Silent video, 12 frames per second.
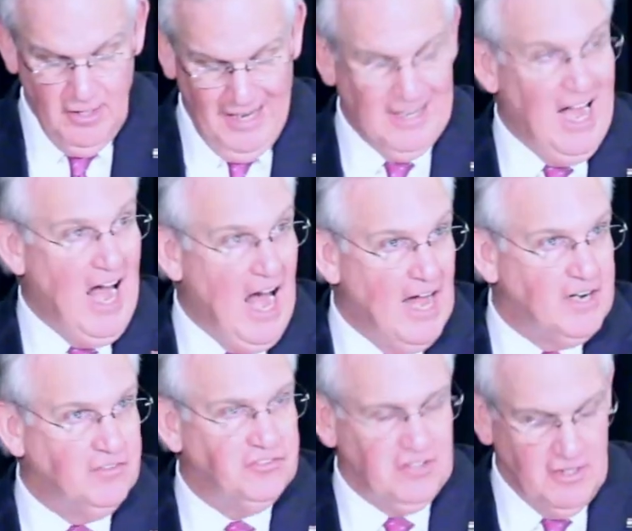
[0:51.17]
an
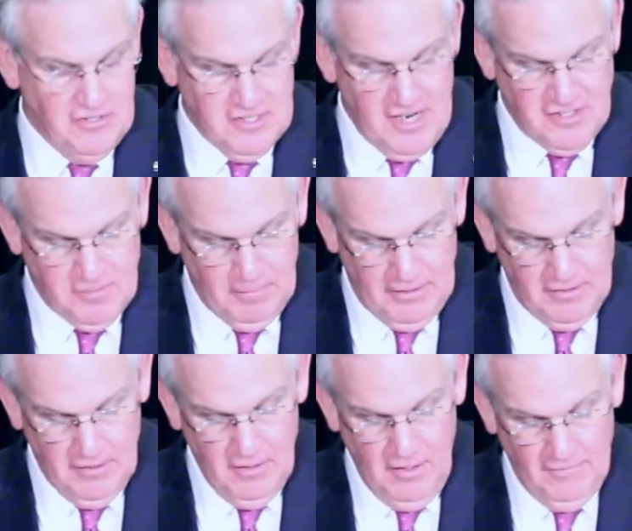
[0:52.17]
honest assessment
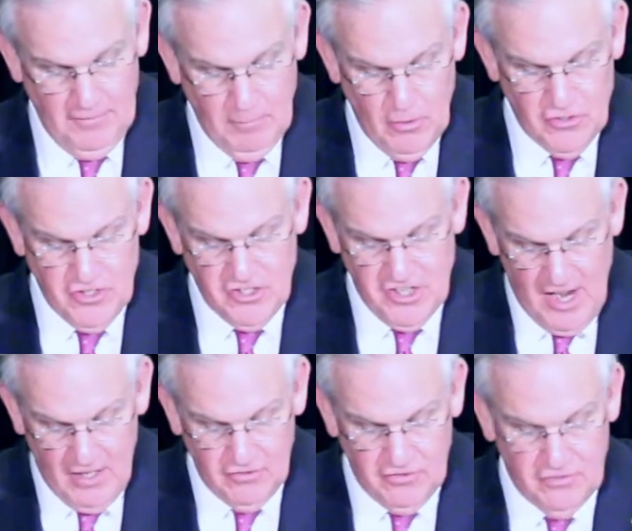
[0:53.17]
of emerging
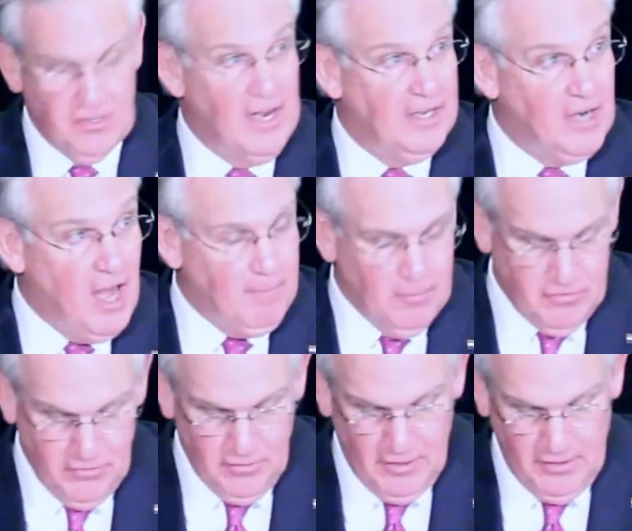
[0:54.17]
challenges and
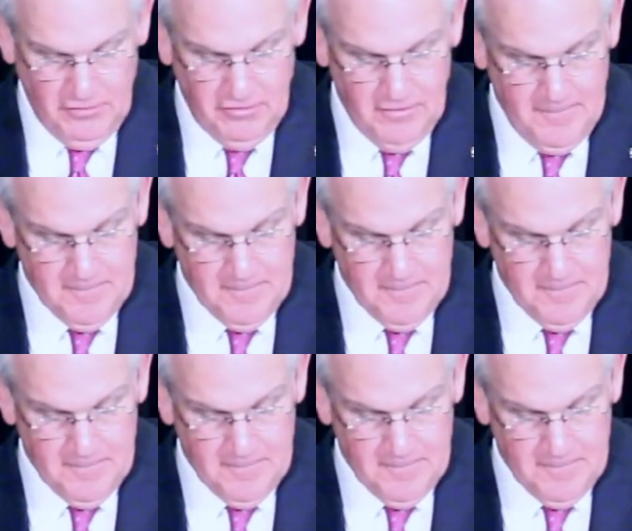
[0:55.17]
opportunities,